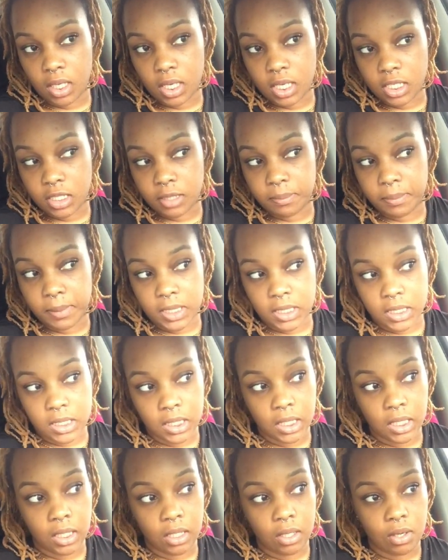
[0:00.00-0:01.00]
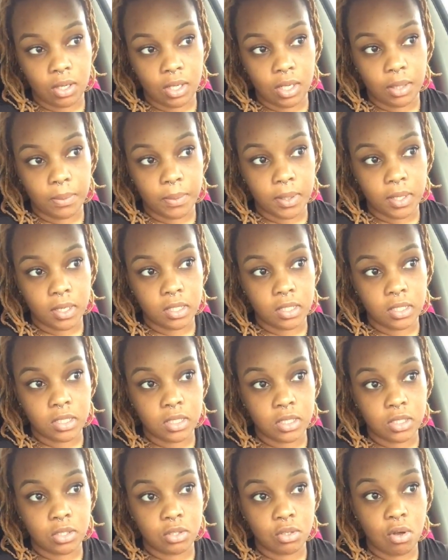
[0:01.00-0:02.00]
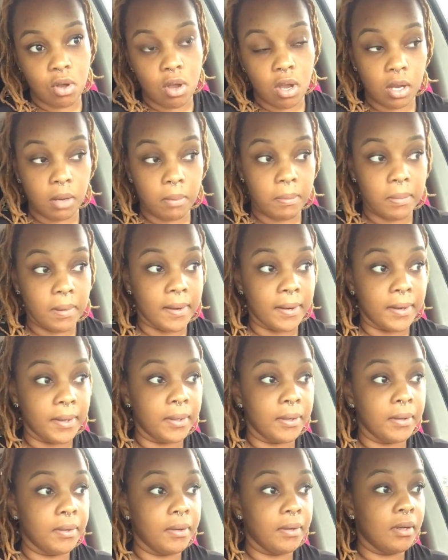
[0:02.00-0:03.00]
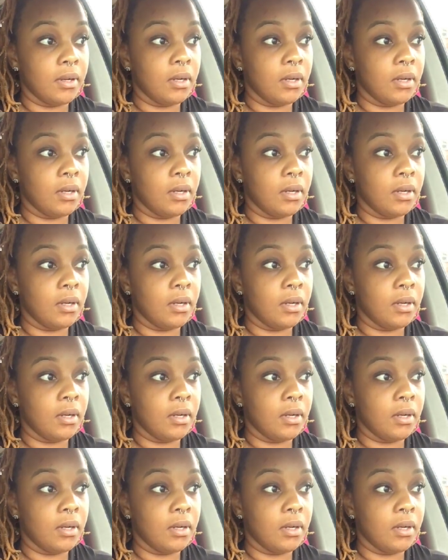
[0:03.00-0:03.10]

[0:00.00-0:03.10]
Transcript: That's basically all I wanted to talk about.